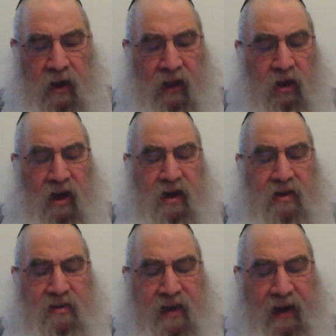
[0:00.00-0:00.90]

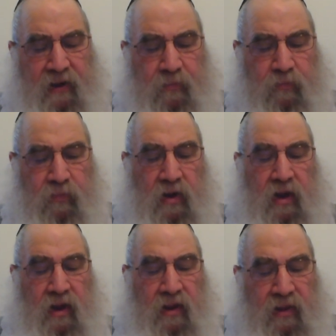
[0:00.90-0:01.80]
Halacha Zayin.
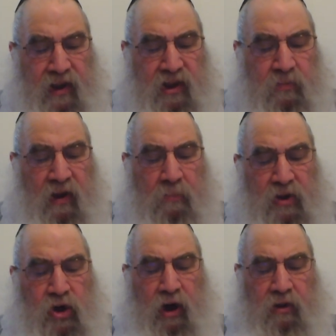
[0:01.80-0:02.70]
Nitma
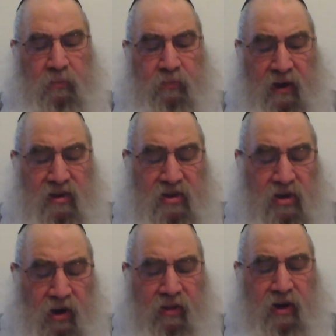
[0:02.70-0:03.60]
Mikoidim. Now, this is
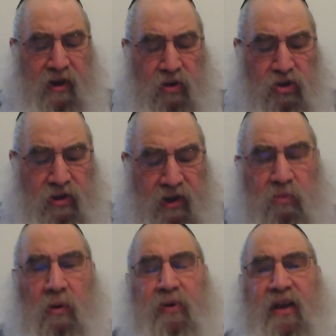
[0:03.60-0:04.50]
another Chiddush.
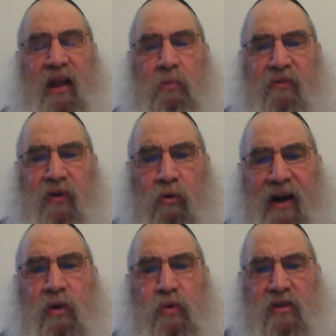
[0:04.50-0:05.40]
Nitma Mikoidim, if he
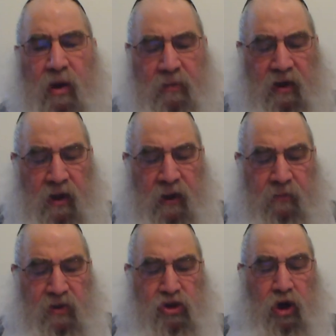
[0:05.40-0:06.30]
already was tummy,
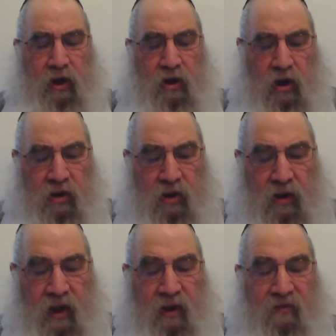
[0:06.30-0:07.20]
this kohen gadol,
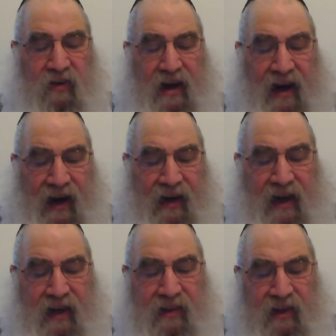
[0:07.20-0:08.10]
v'achar
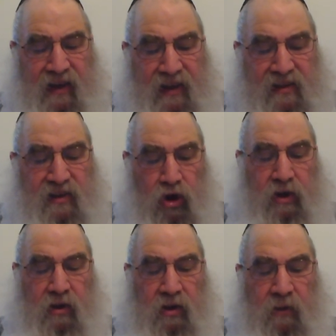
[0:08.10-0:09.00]
kach nichnas
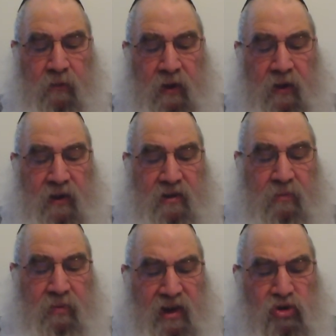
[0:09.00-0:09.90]
la'oil, is
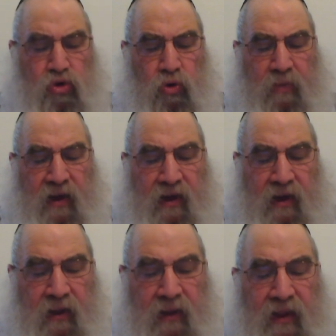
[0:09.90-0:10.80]
in hisru bay
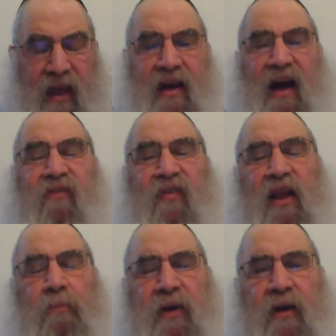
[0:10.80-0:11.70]
lake
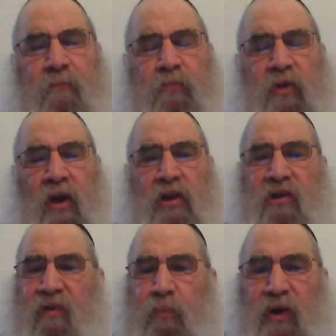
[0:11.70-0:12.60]
afalabia. So
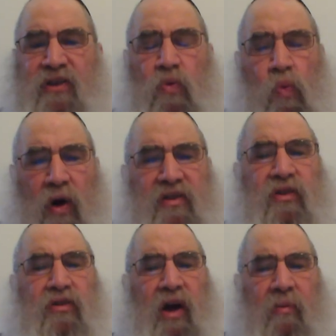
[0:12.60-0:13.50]
if a person
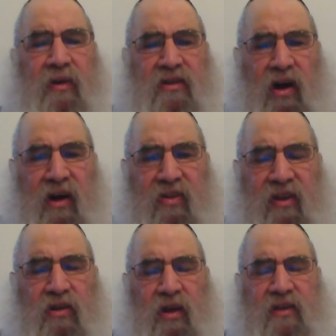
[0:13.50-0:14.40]
wasn't tamei, it's a hard thing
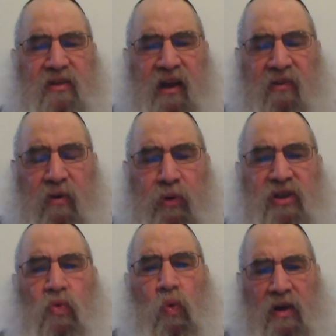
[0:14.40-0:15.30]
to understand. If a
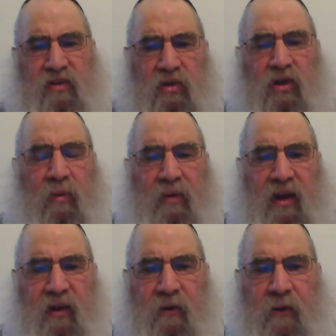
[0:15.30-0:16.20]
person wasn't
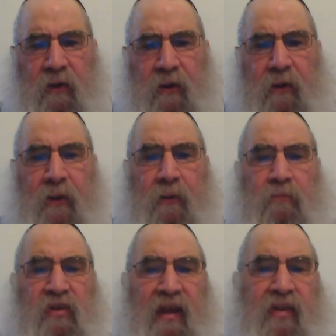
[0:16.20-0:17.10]
tamei,
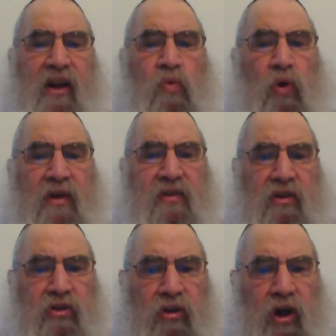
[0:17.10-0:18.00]
and then he walks
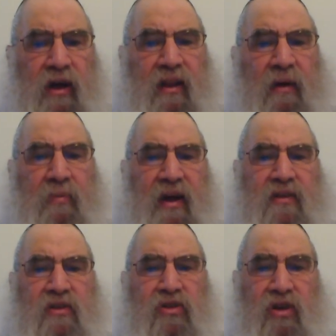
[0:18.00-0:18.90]
into the oil ames,
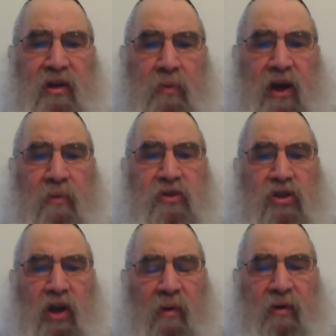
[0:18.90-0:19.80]
so he becomes
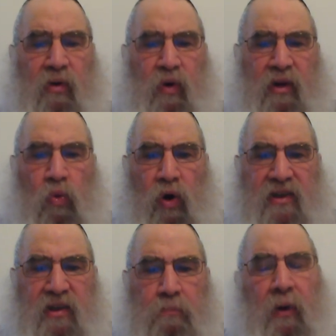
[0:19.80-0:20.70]
tamei when he
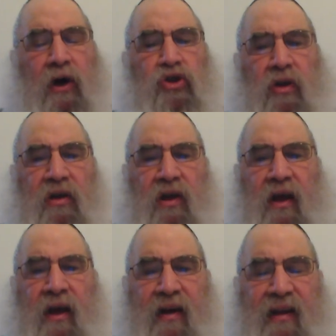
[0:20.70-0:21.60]
walks in partially,
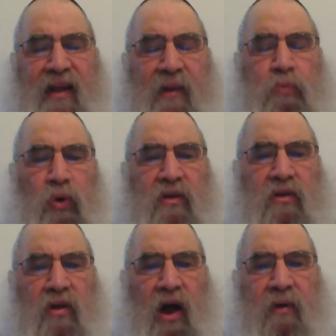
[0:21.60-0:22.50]
and at that point in
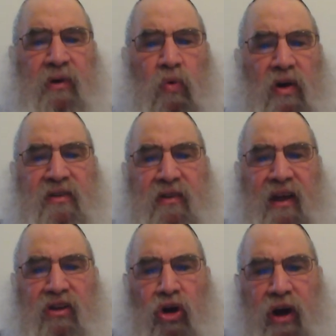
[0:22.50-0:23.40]
time, he wasn't
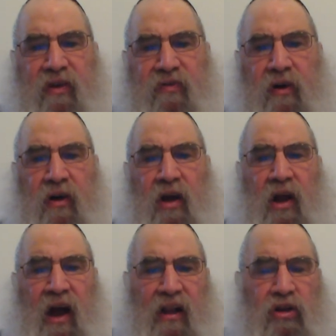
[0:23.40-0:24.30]
yet over
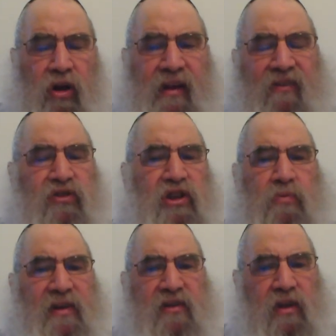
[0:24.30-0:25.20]
al kol nafshus
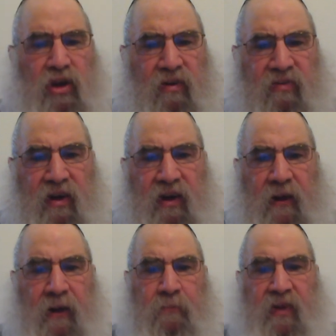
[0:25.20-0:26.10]
meis liyovei,
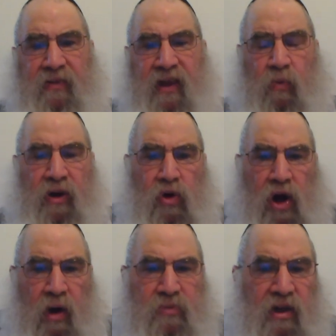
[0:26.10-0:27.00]
and then when he
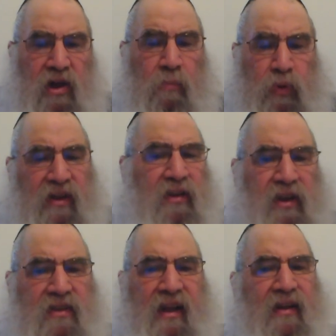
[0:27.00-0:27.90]
comes in completely,
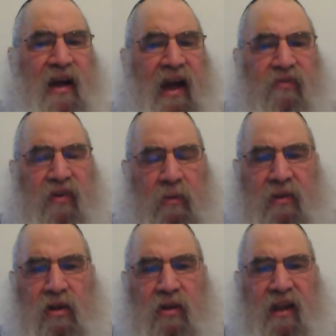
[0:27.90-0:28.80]
he's not chayef al
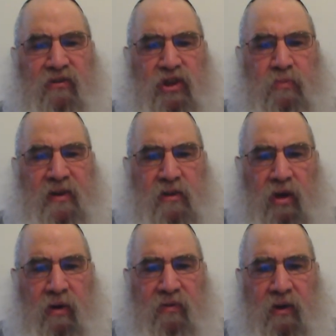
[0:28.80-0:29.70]
kol nafshus meis
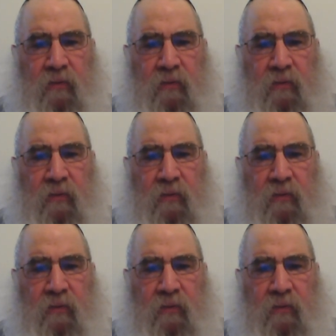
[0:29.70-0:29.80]
liyovei.